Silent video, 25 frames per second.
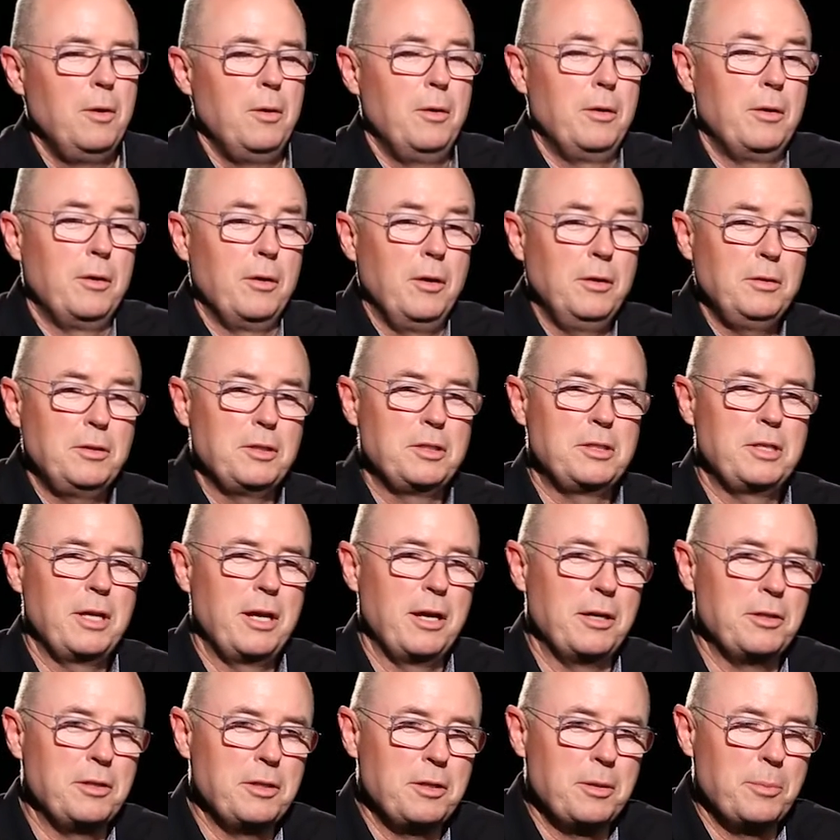I'd like to say
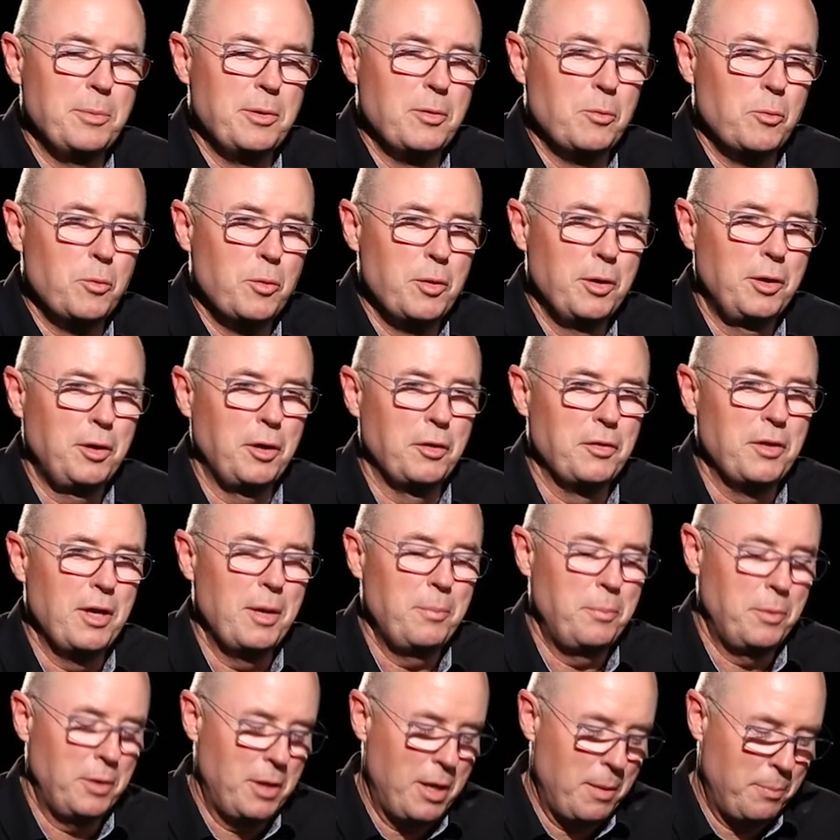I did a bit of work on
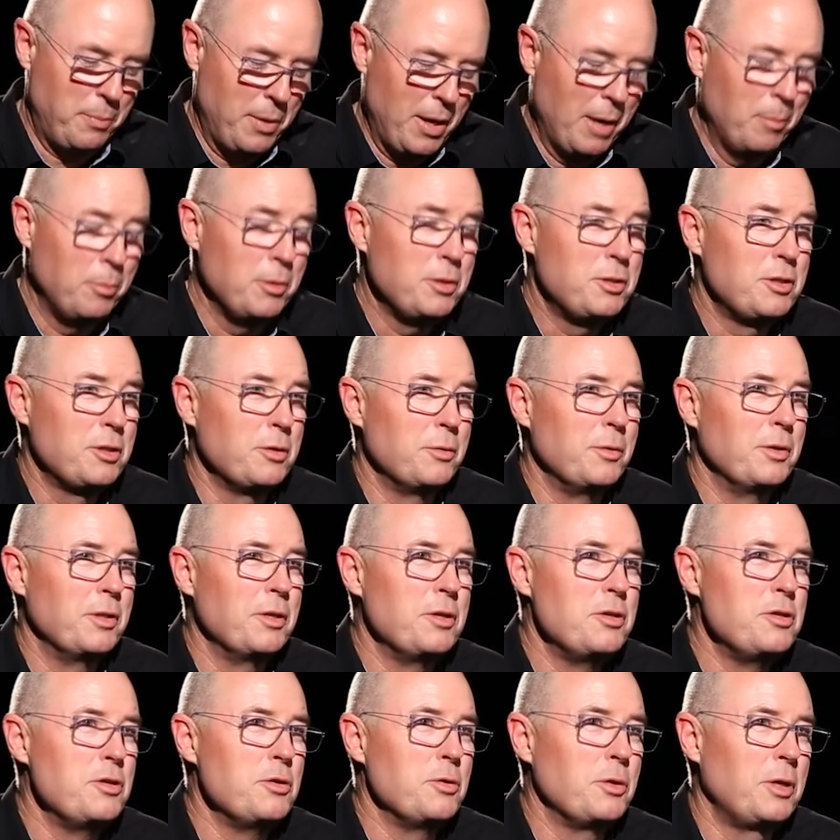that, but our publisher in
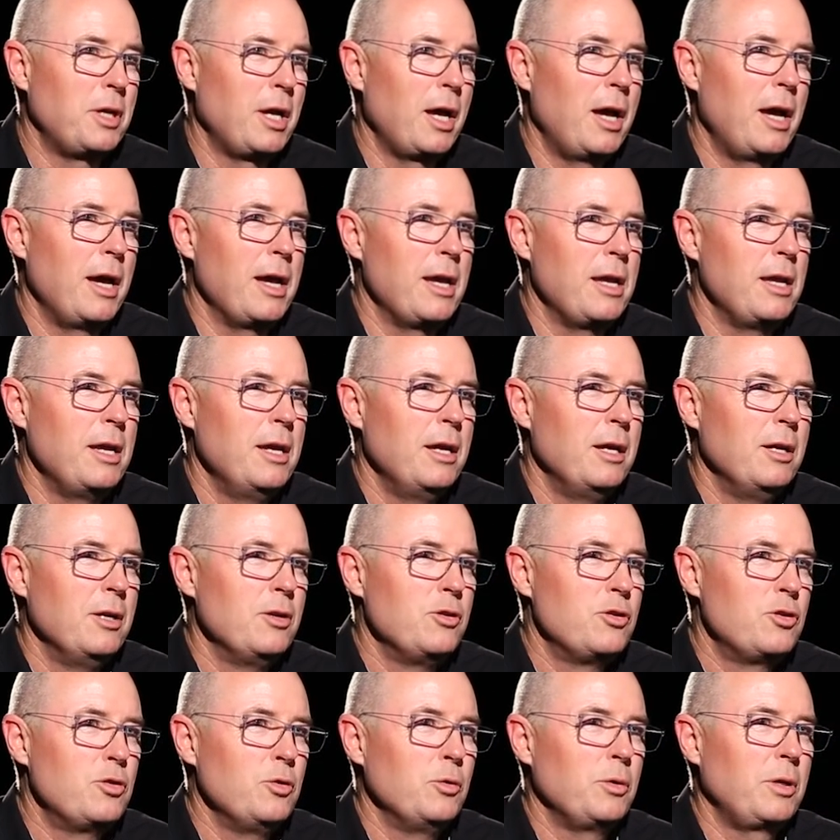the UK
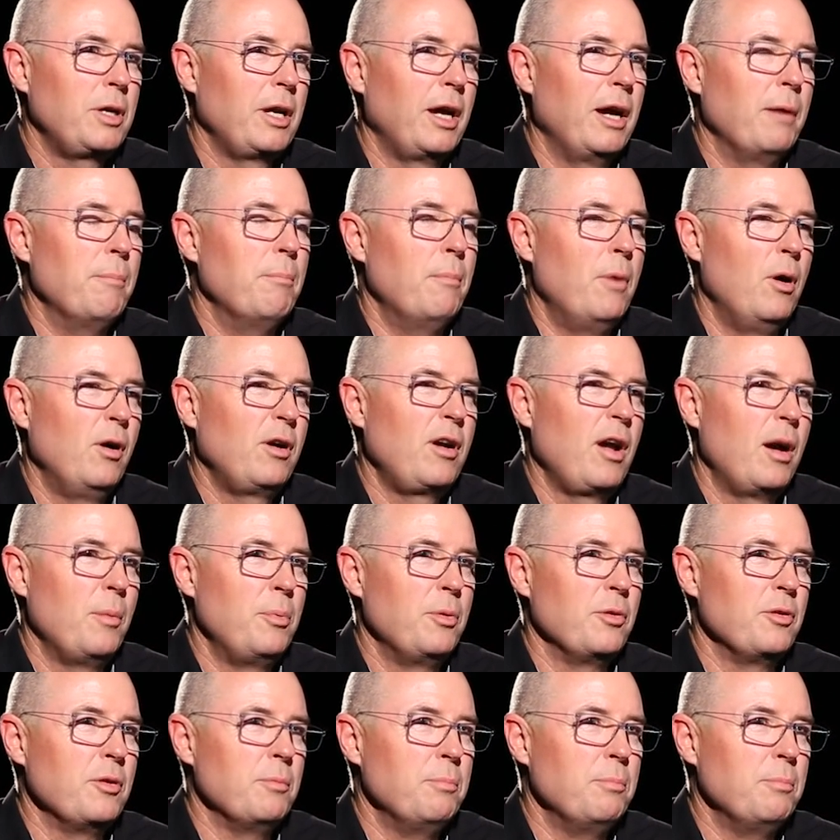took a mock-up of